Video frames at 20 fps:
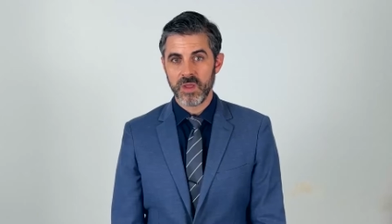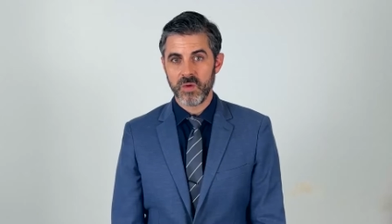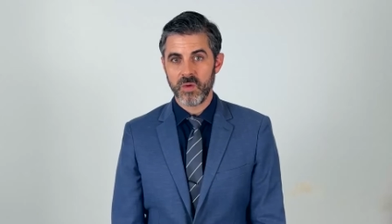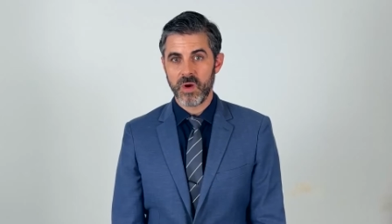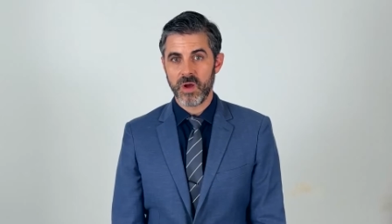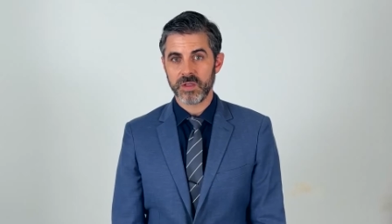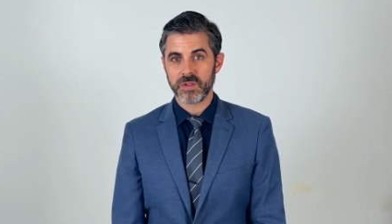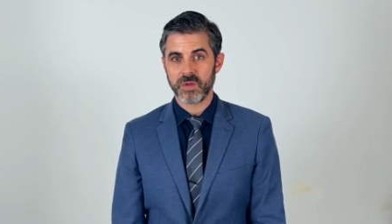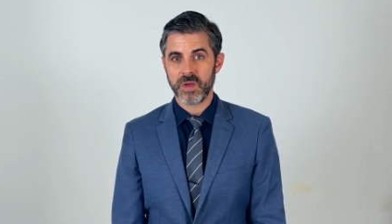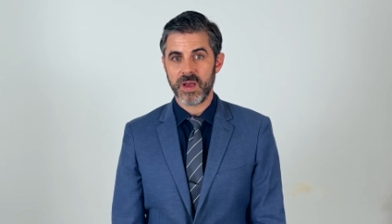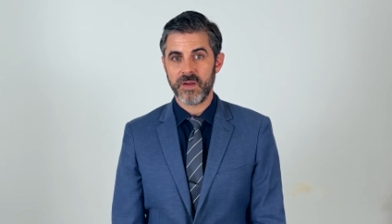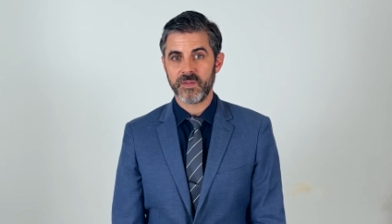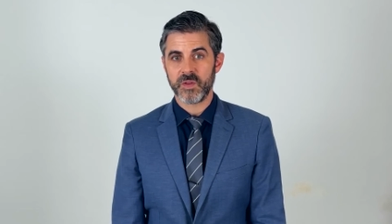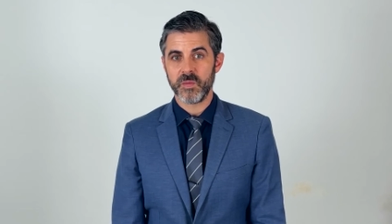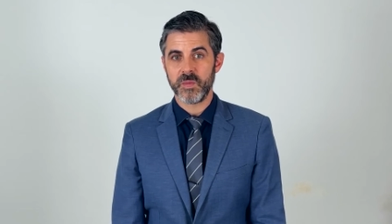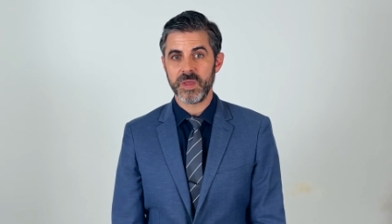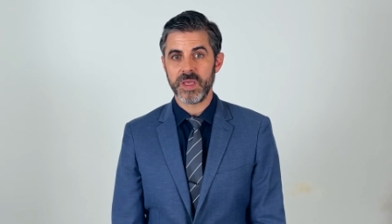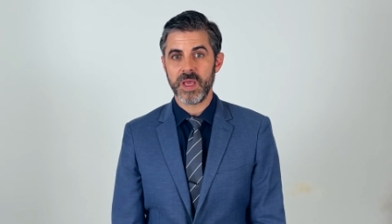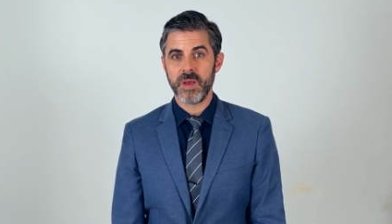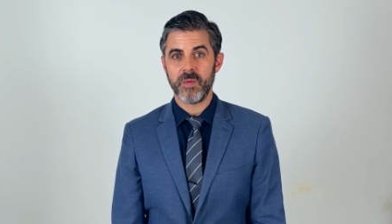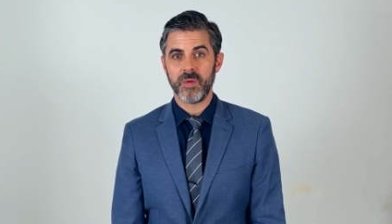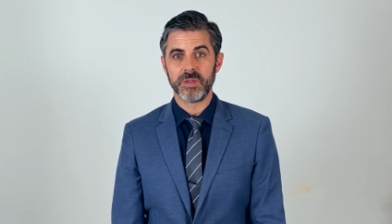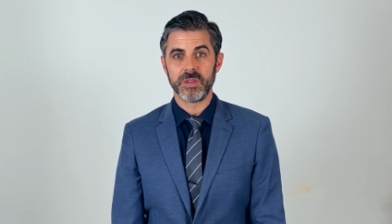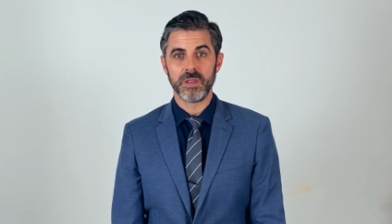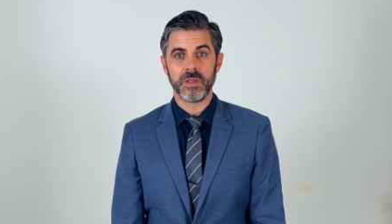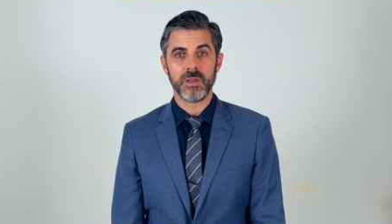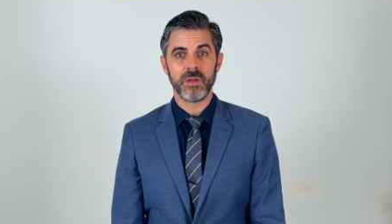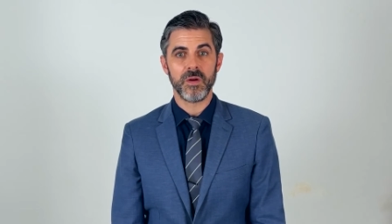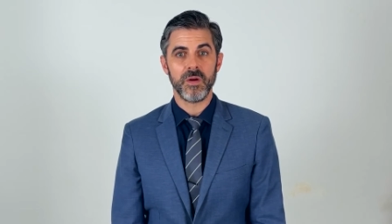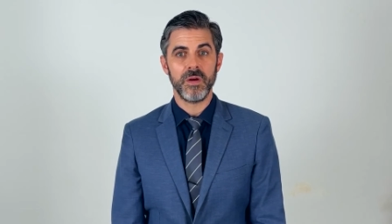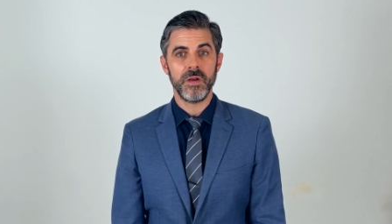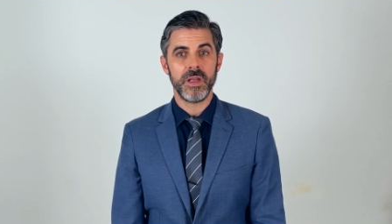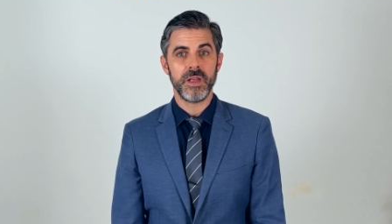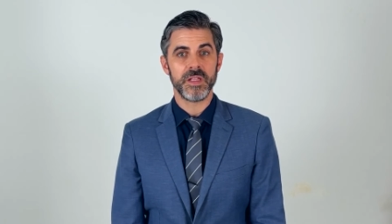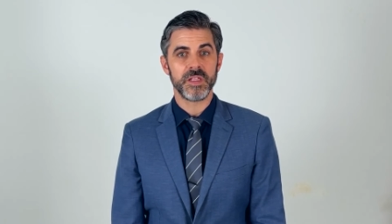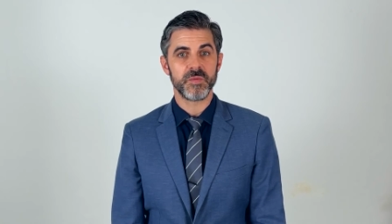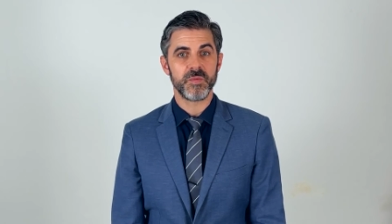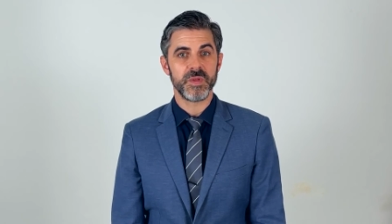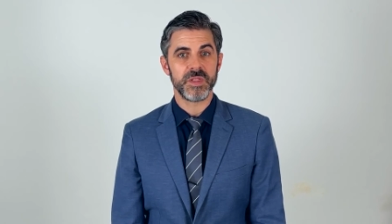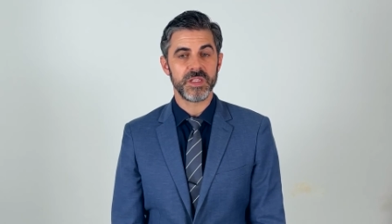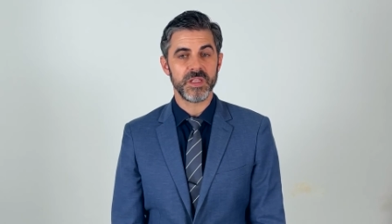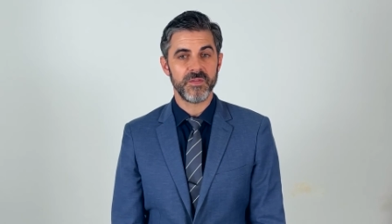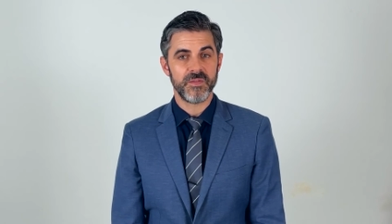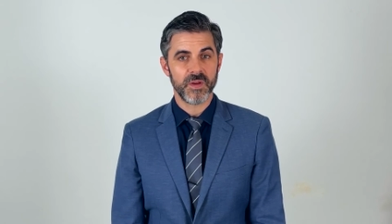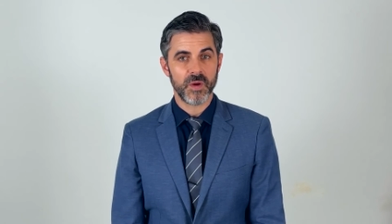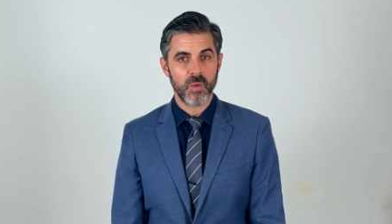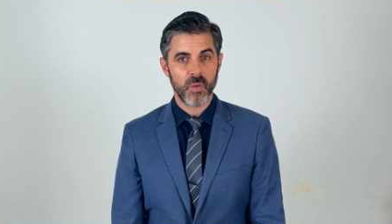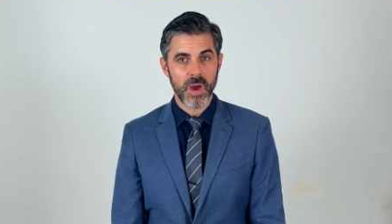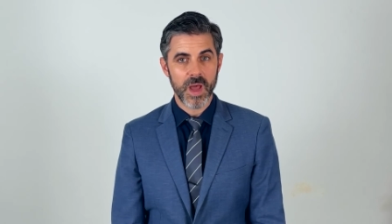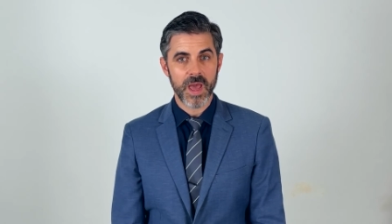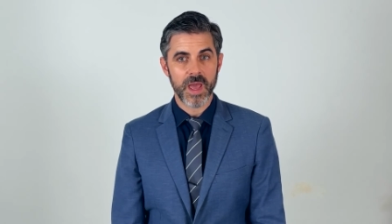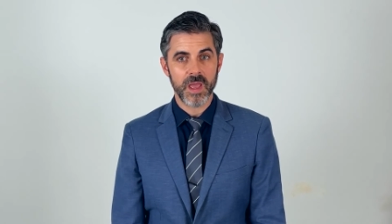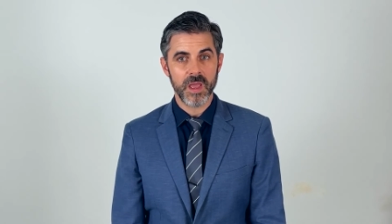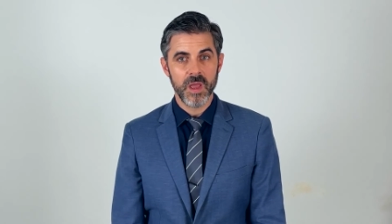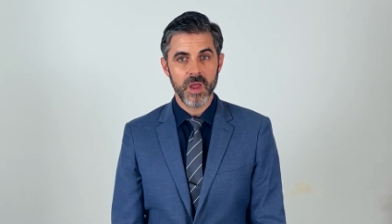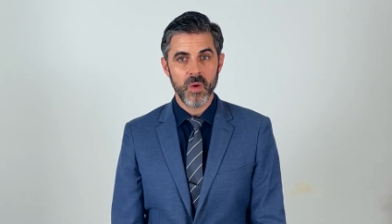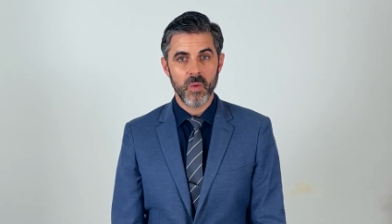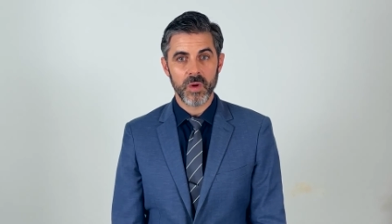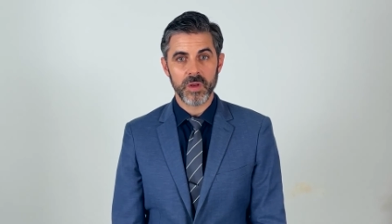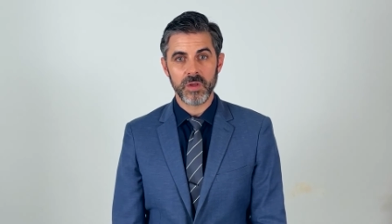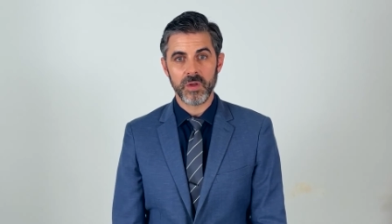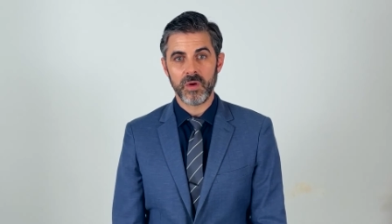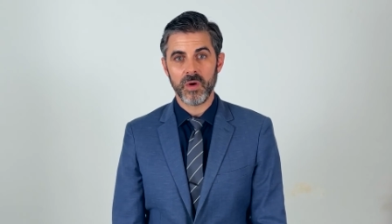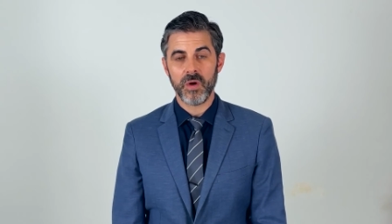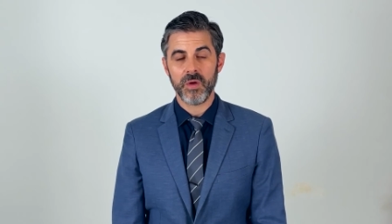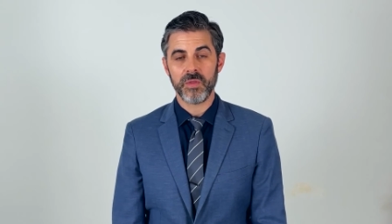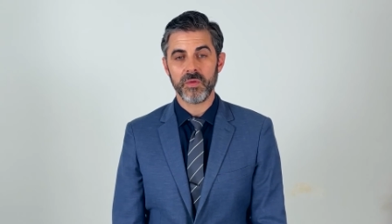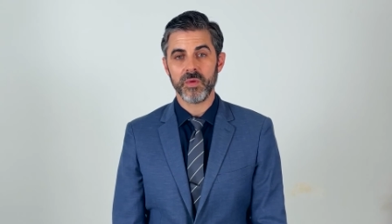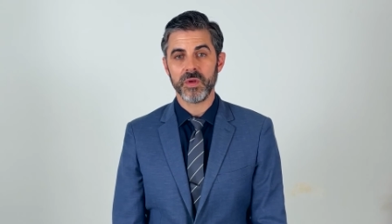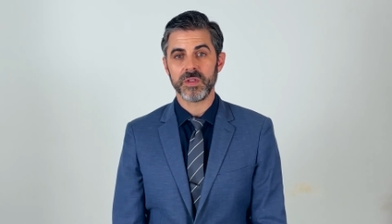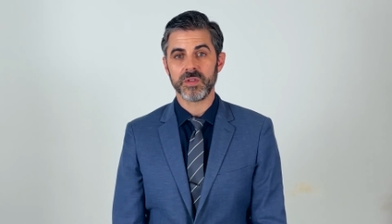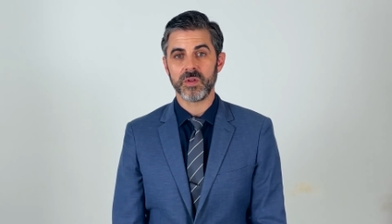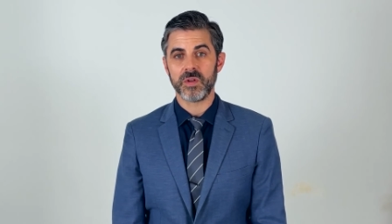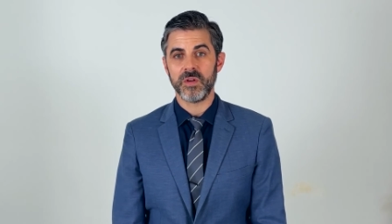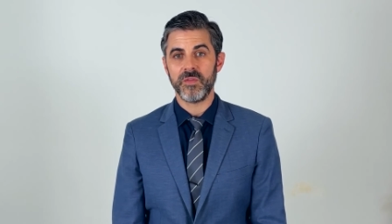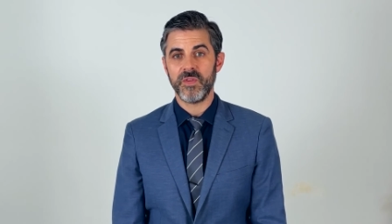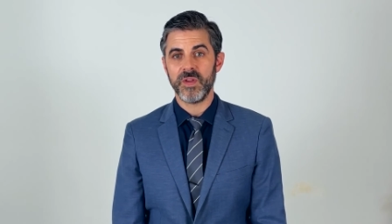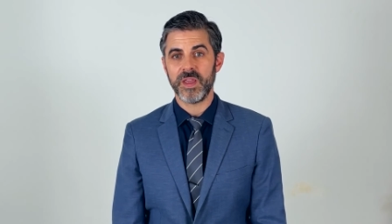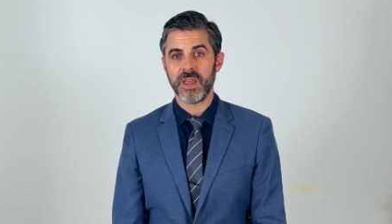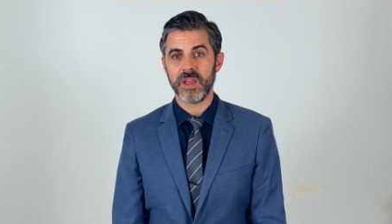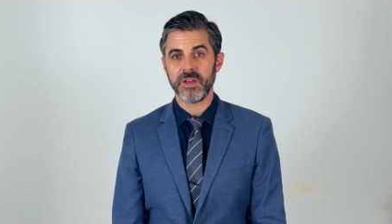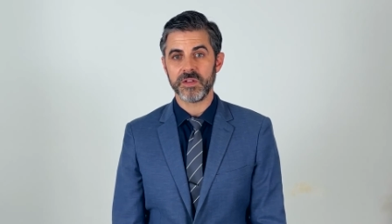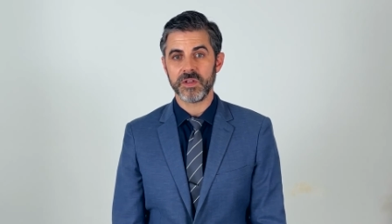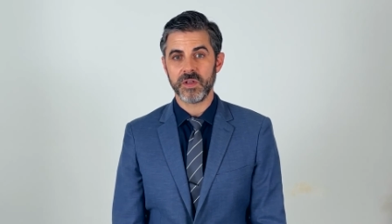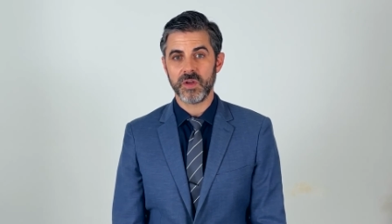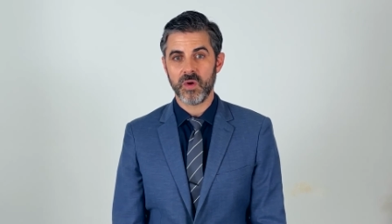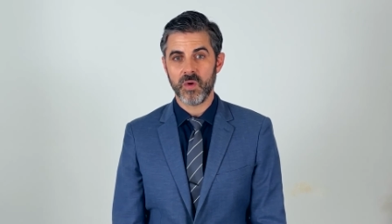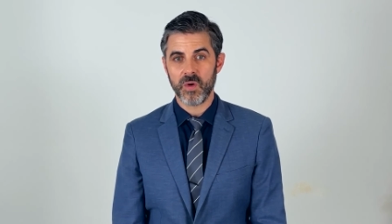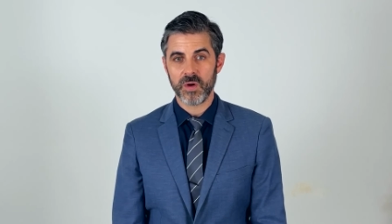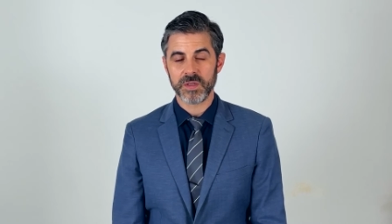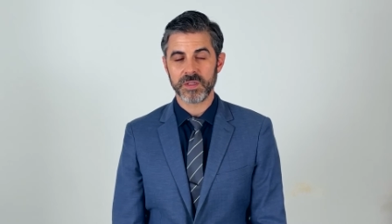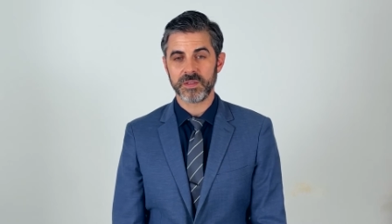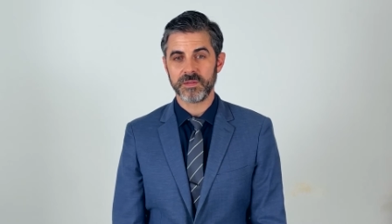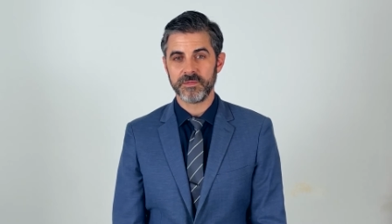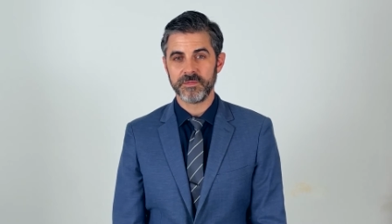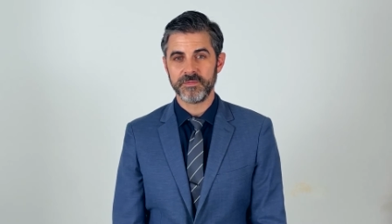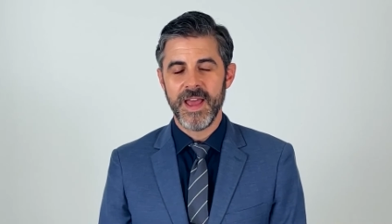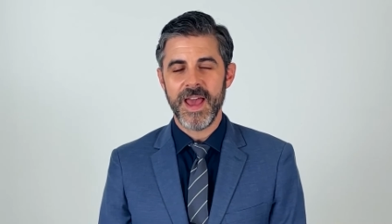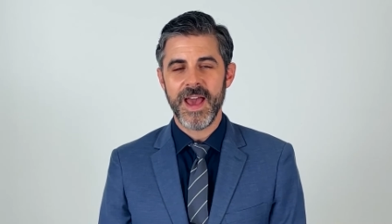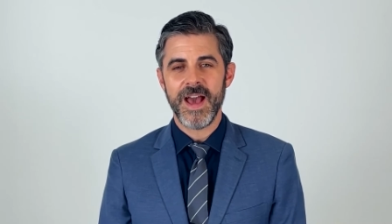You also have to be able to learn in a specific way when you go through a certification course.